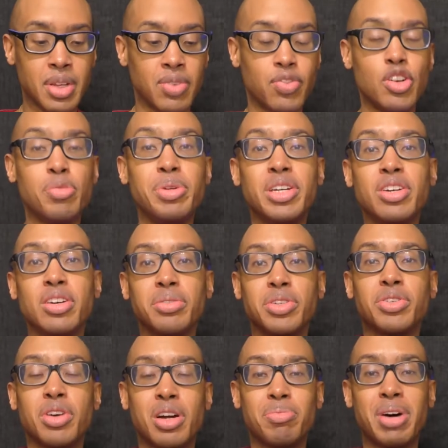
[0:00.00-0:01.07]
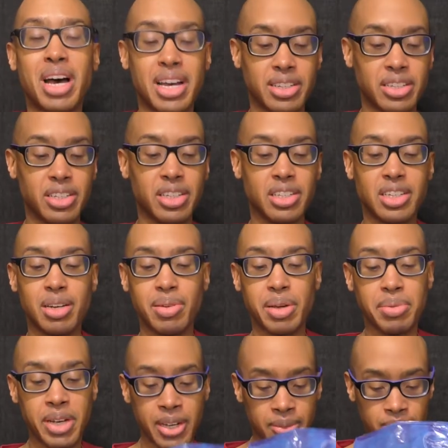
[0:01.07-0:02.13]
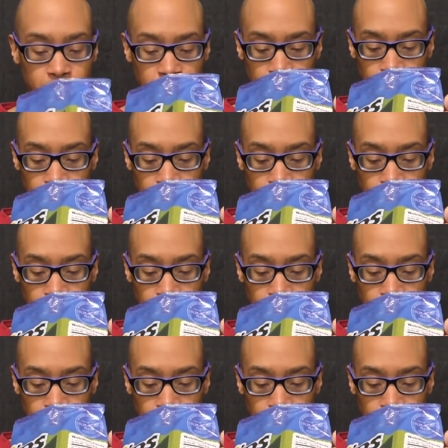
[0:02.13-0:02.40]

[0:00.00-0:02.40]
food be nourished to our bodies, be the same, amen?